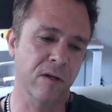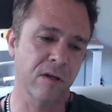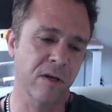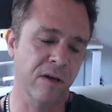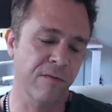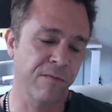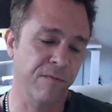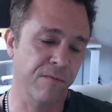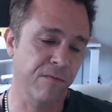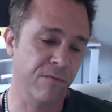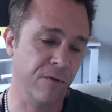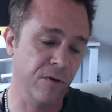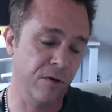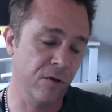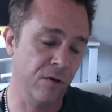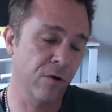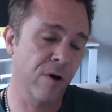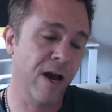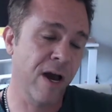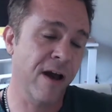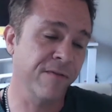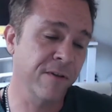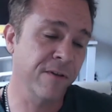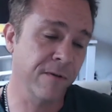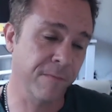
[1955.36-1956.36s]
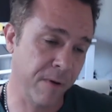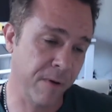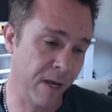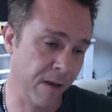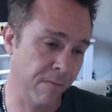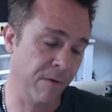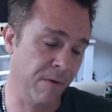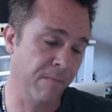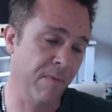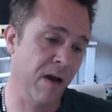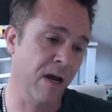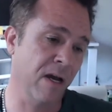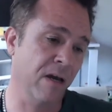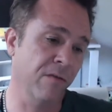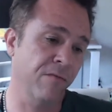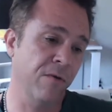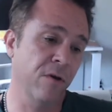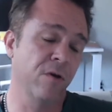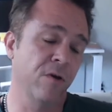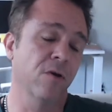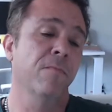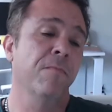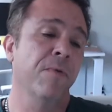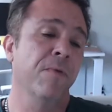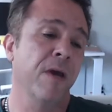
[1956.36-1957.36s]
if you have to pay me back. If
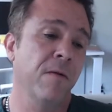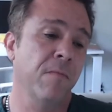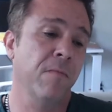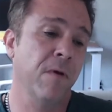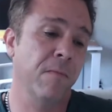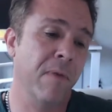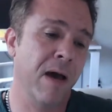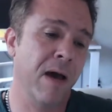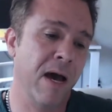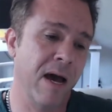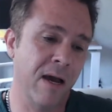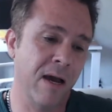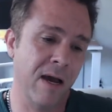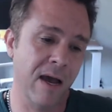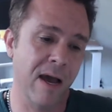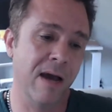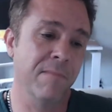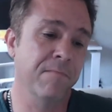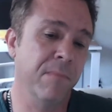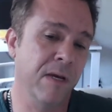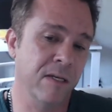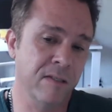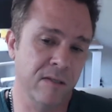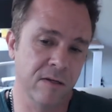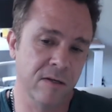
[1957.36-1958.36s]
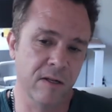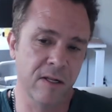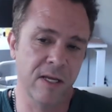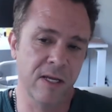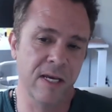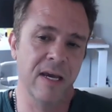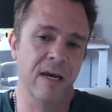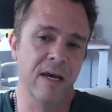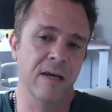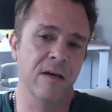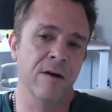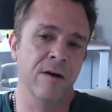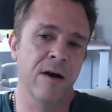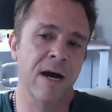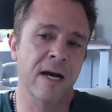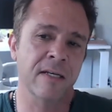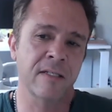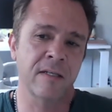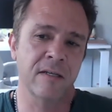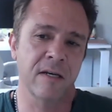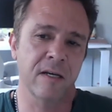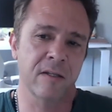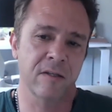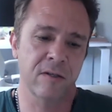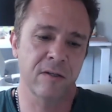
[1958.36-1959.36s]
you don't pay me back, I basically get your
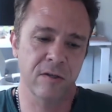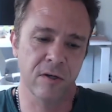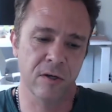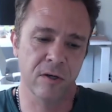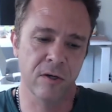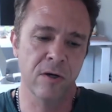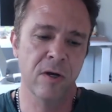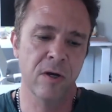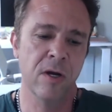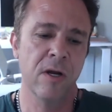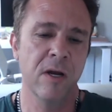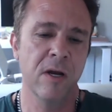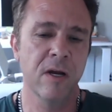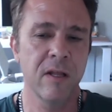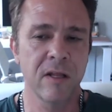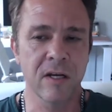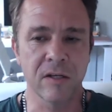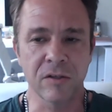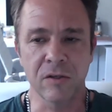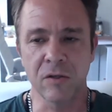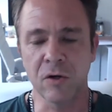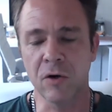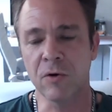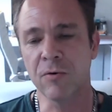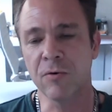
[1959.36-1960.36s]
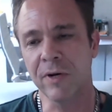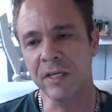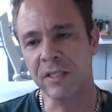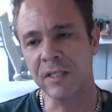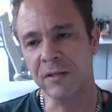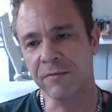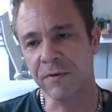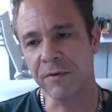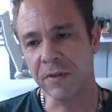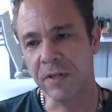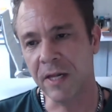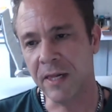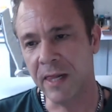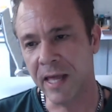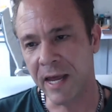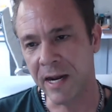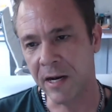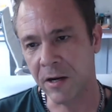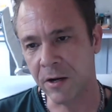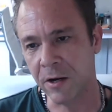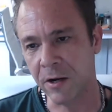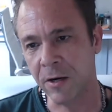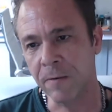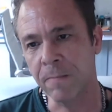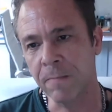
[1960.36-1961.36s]
assets. So there's no risk for the
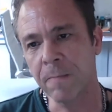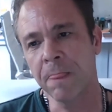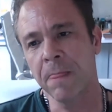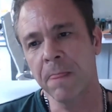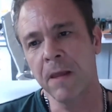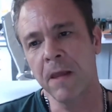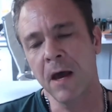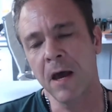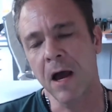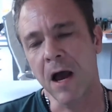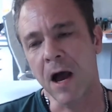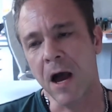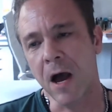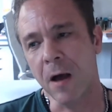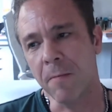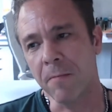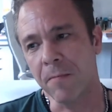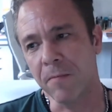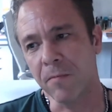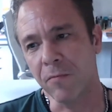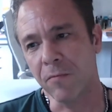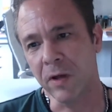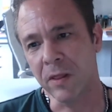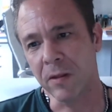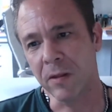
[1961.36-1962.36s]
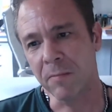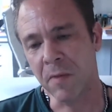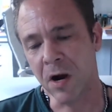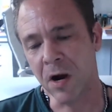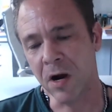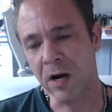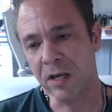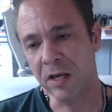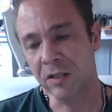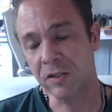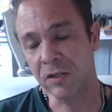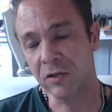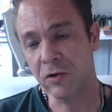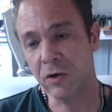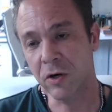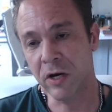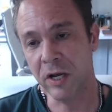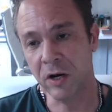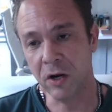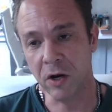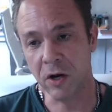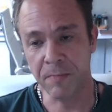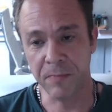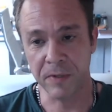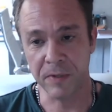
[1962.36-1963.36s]
lender. When the market's
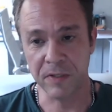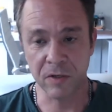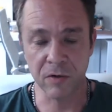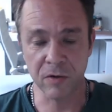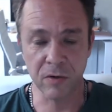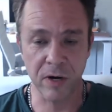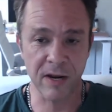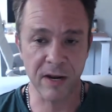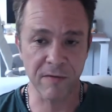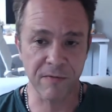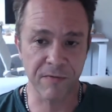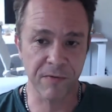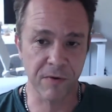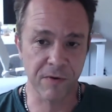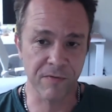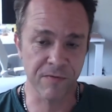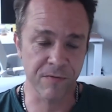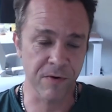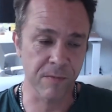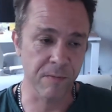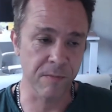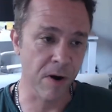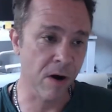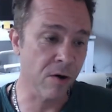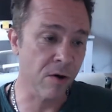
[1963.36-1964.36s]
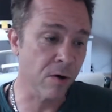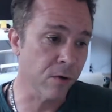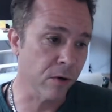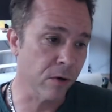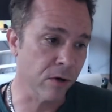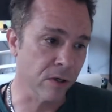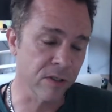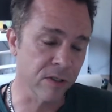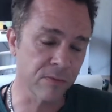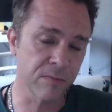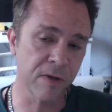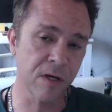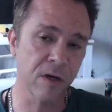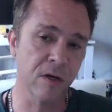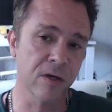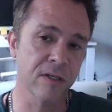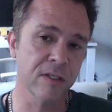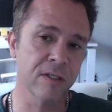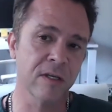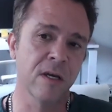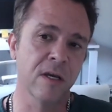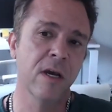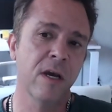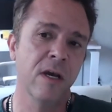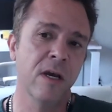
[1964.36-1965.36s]
going up, it's great for borrowers
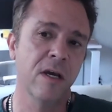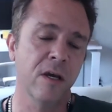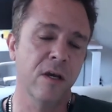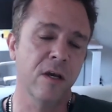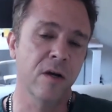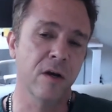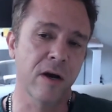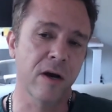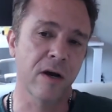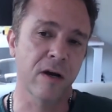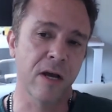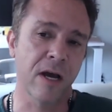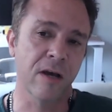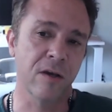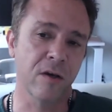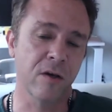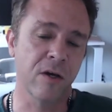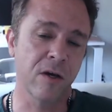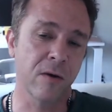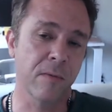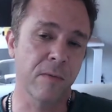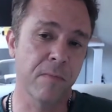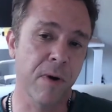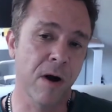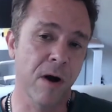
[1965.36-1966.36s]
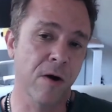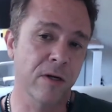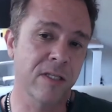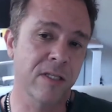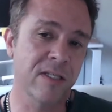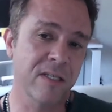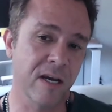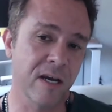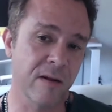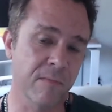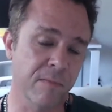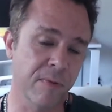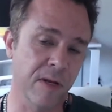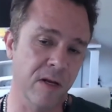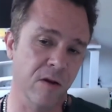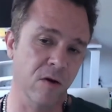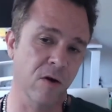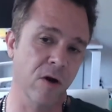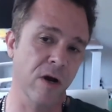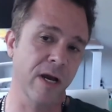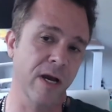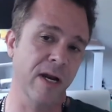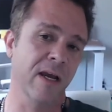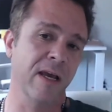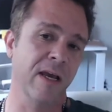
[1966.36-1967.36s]
because, you know, you could borrow 10
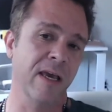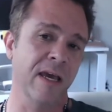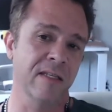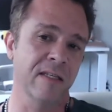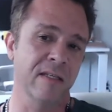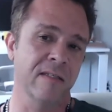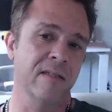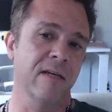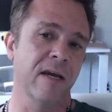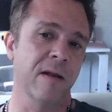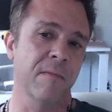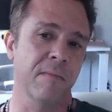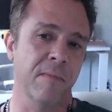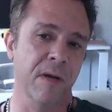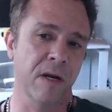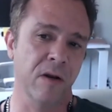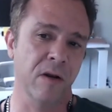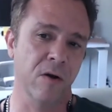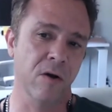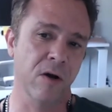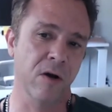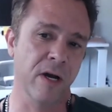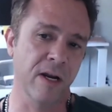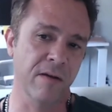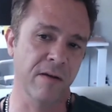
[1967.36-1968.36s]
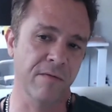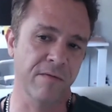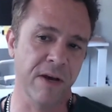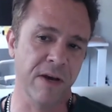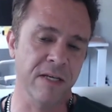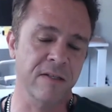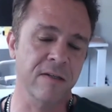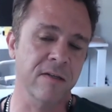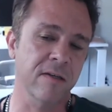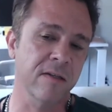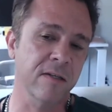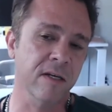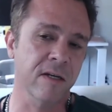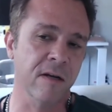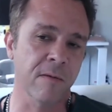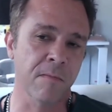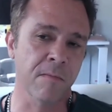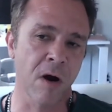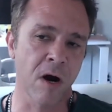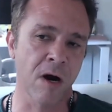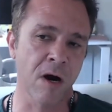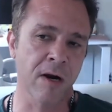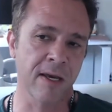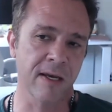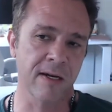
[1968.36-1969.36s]
Bitcoin against 10 Bitcoin, invest it in the
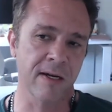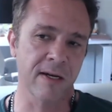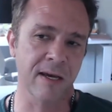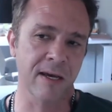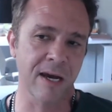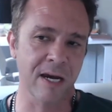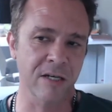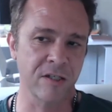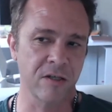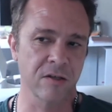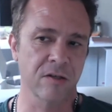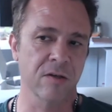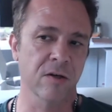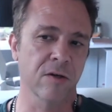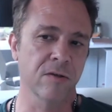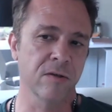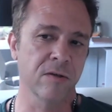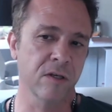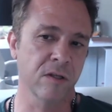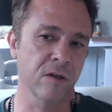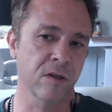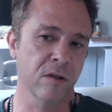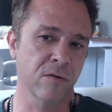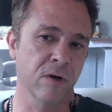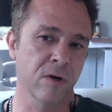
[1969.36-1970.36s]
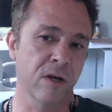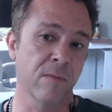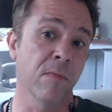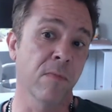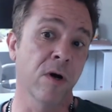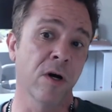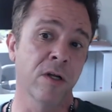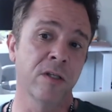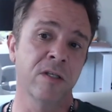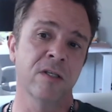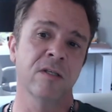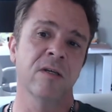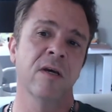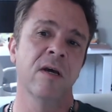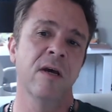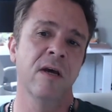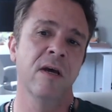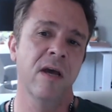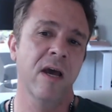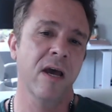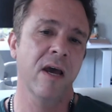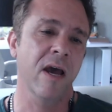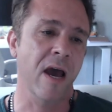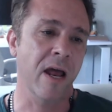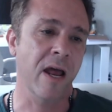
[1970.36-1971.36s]
market, cash it out in 3 months
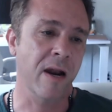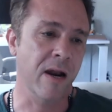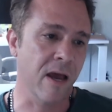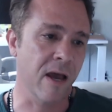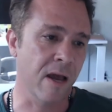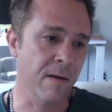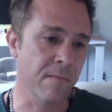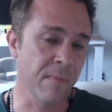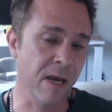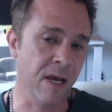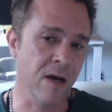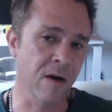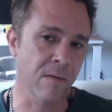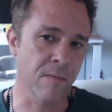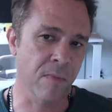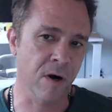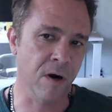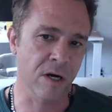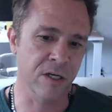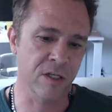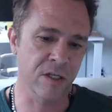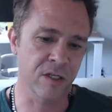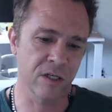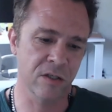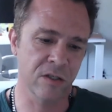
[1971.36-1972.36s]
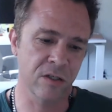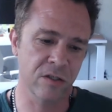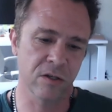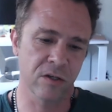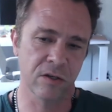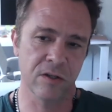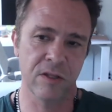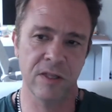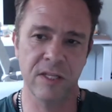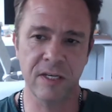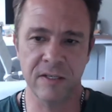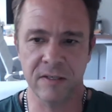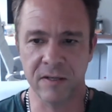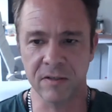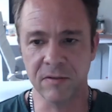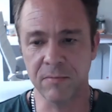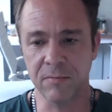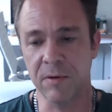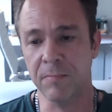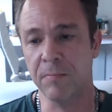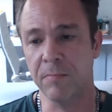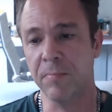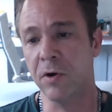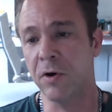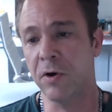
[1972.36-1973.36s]
and make a margin. So this has
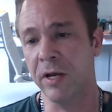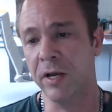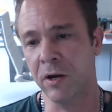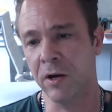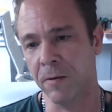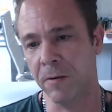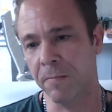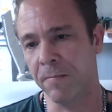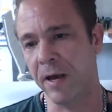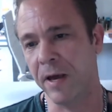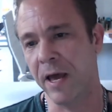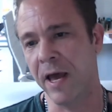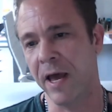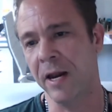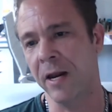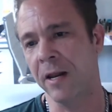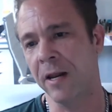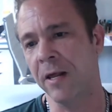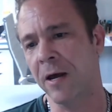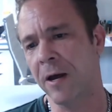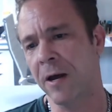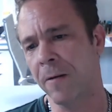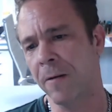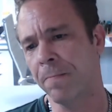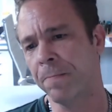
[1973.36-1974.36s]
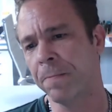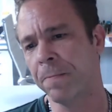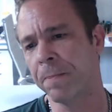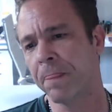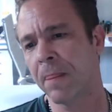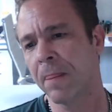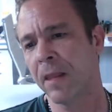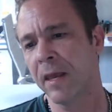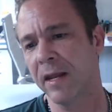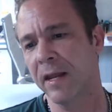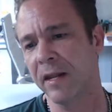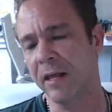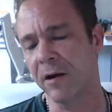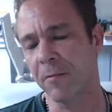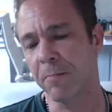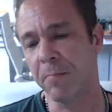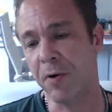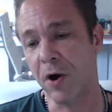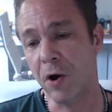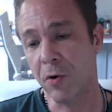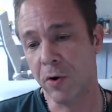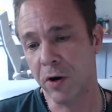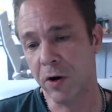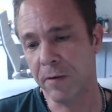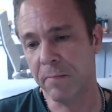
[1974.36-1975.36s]
been blowing up and they're
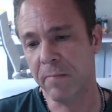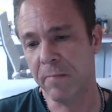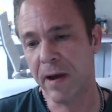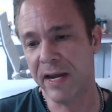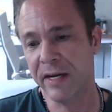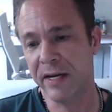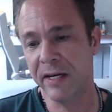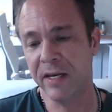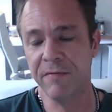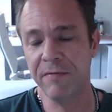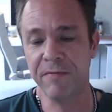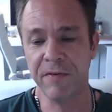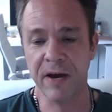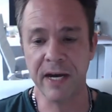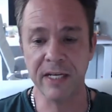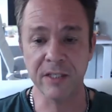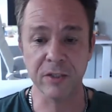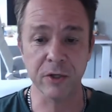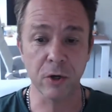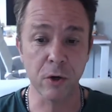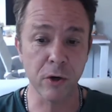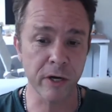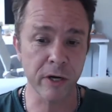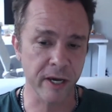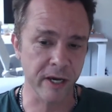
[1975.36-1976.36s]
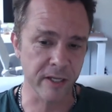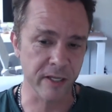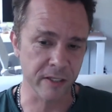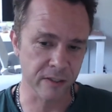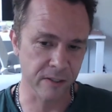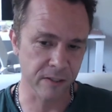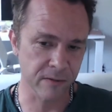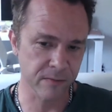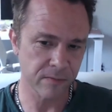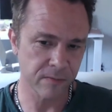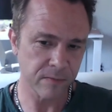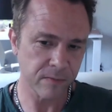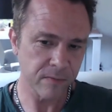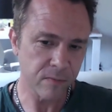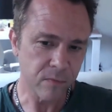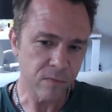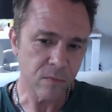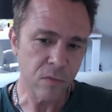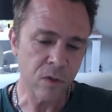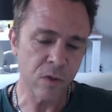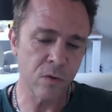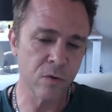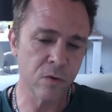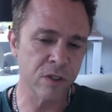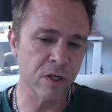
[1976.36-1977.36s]
powered by DeFi tokens,
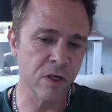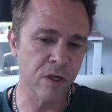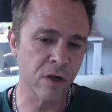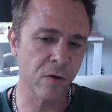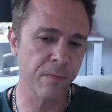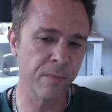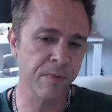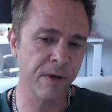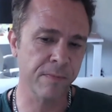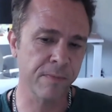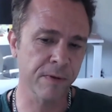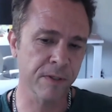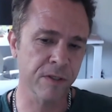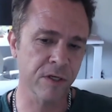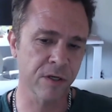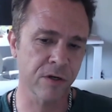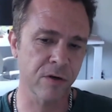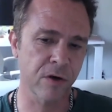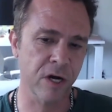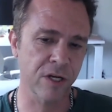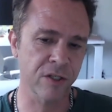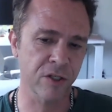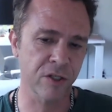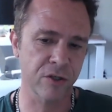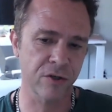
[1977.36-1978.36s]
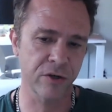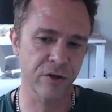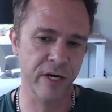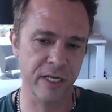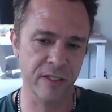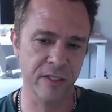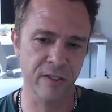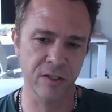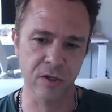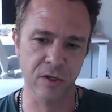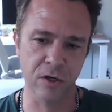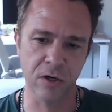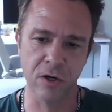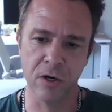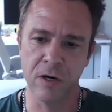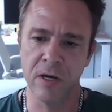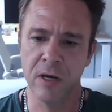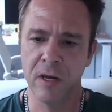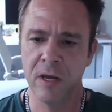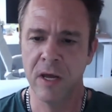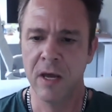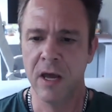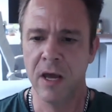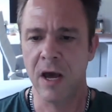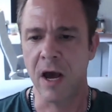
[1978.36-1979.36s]
which allow people to cross trade.
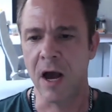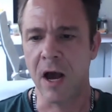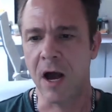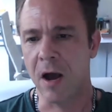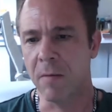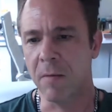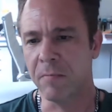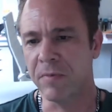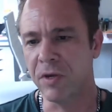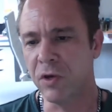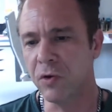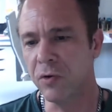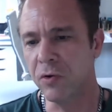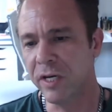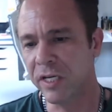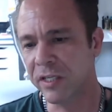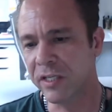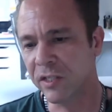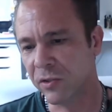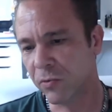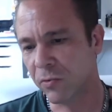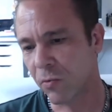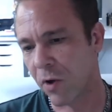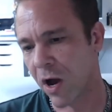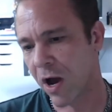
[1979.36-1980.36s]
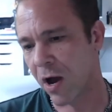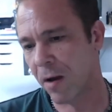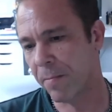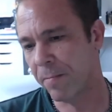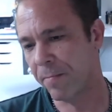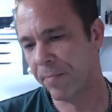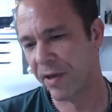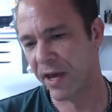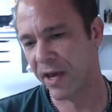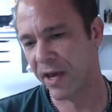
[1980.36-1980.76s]
So Uniswap,